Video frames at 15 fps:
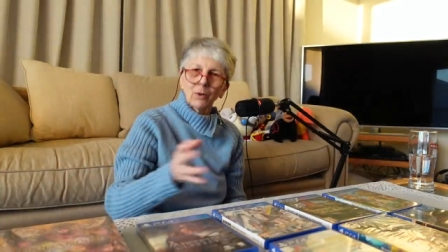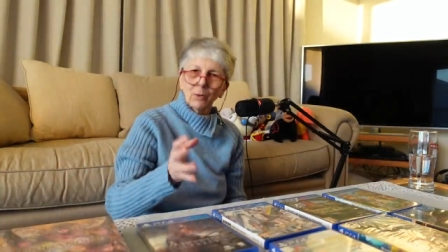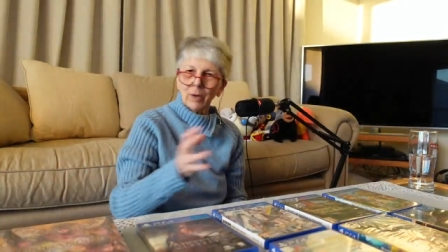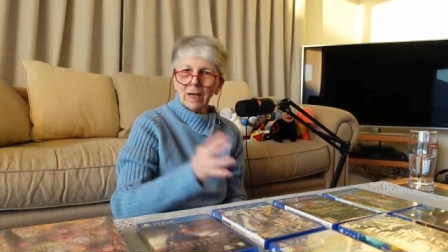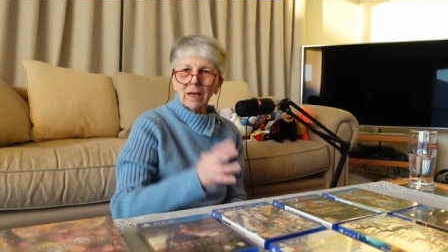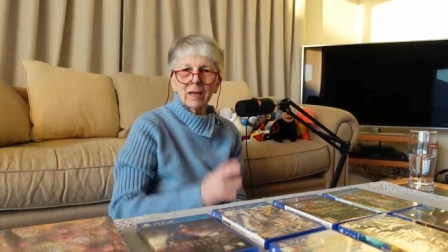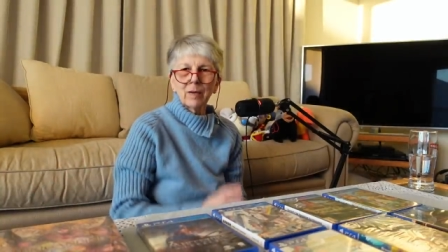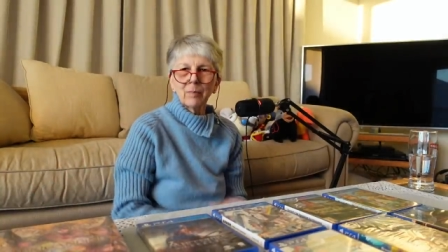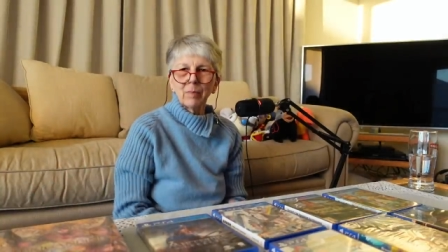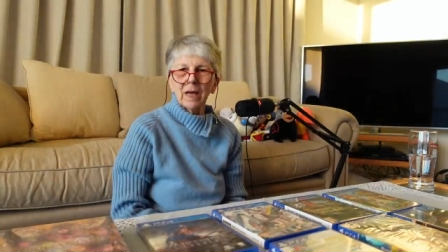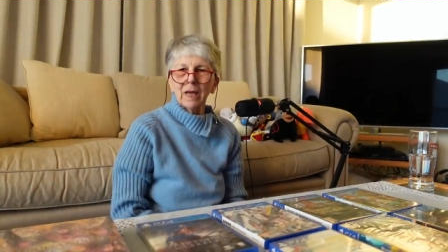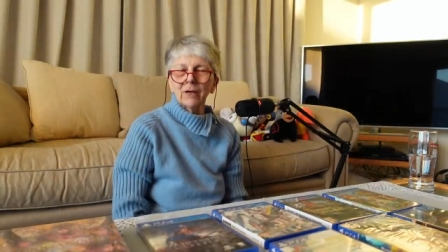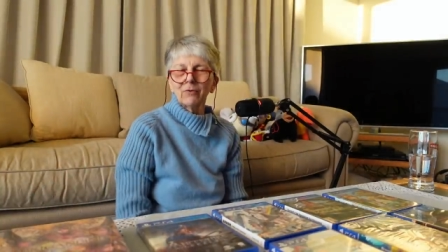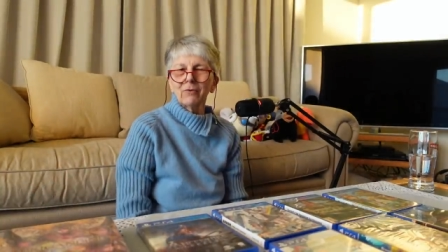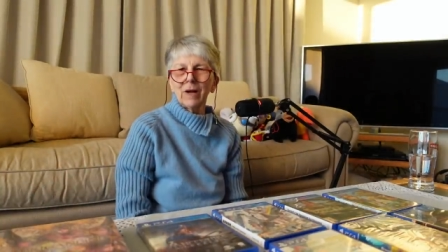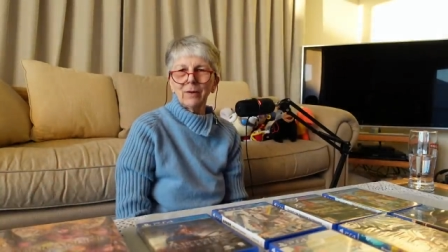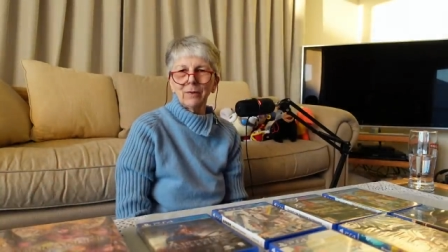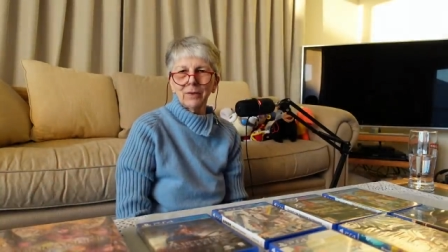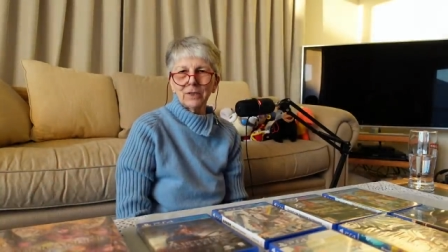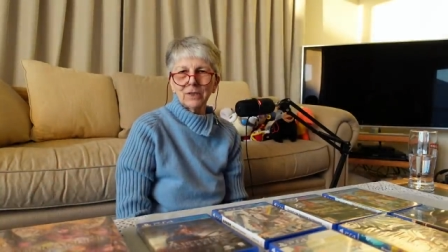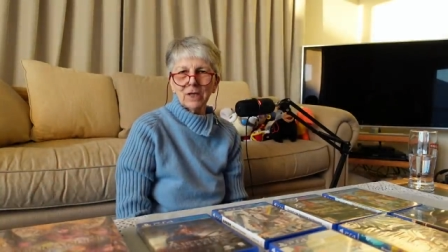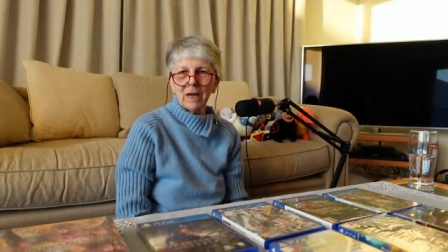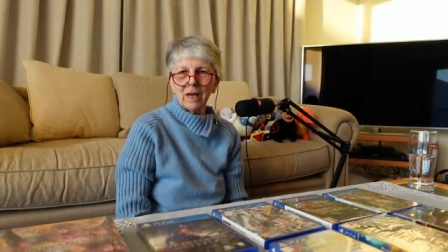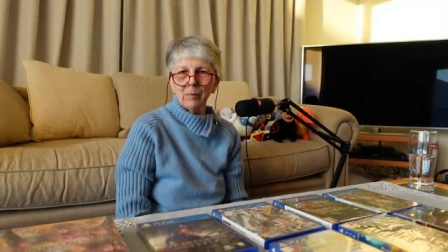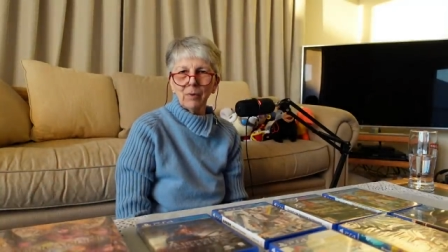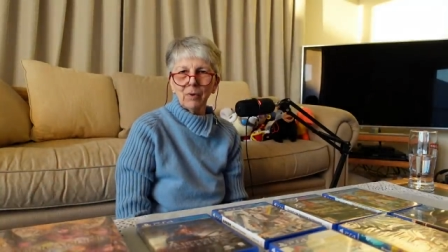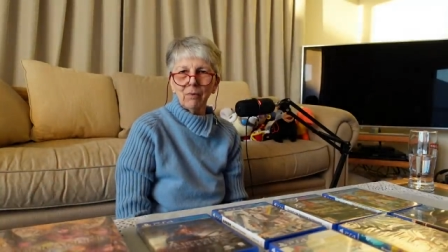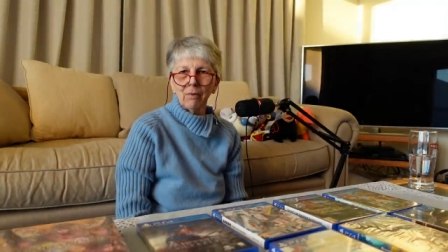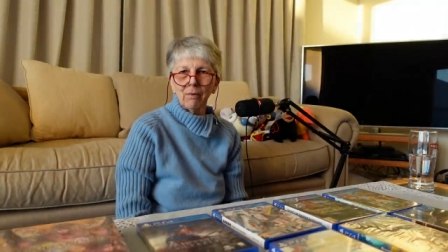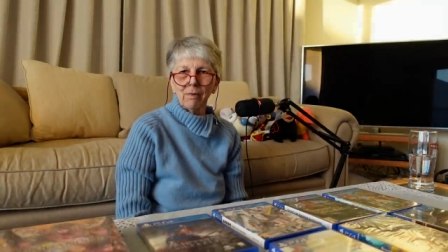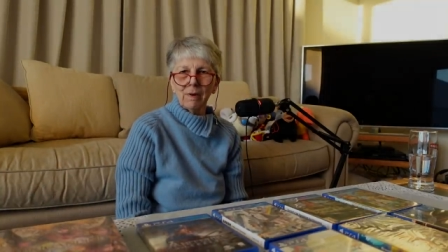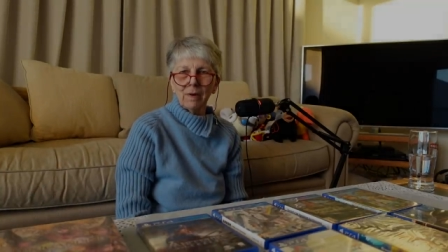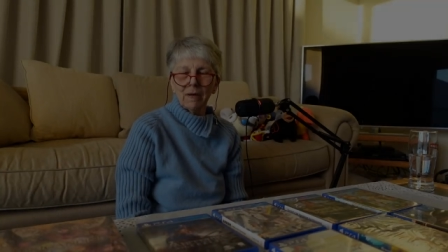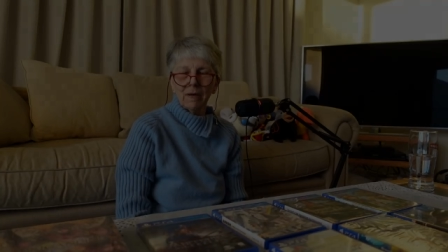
quickly pan around the table.